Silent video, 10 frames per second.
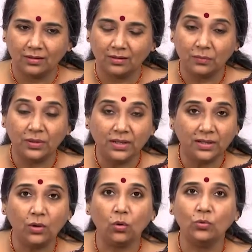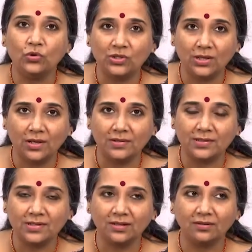completely
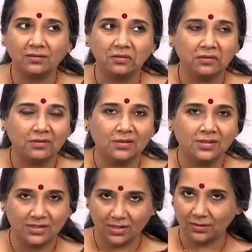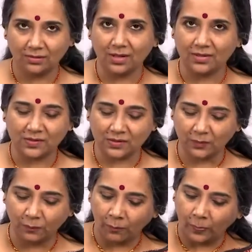homogenized and standardized.
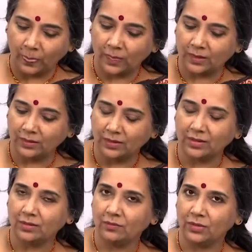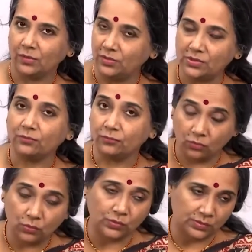There, there is of
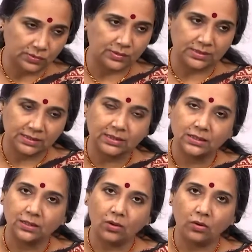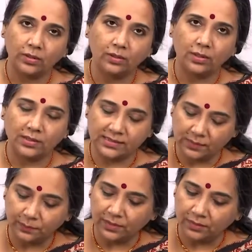course order and
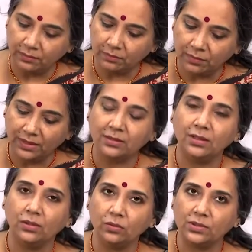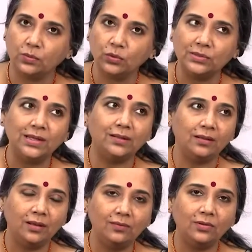discipline, but you know it's mostly at
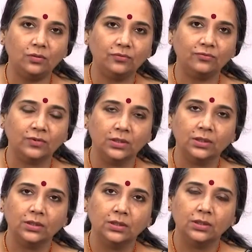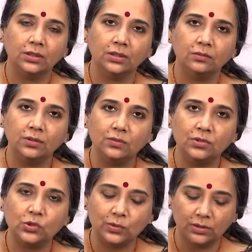the level of uh,
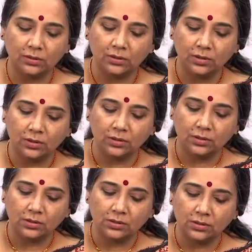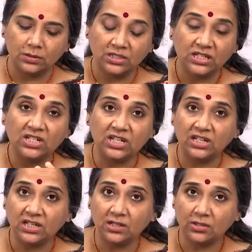individual teaching
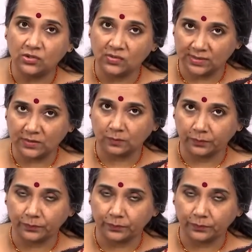lineages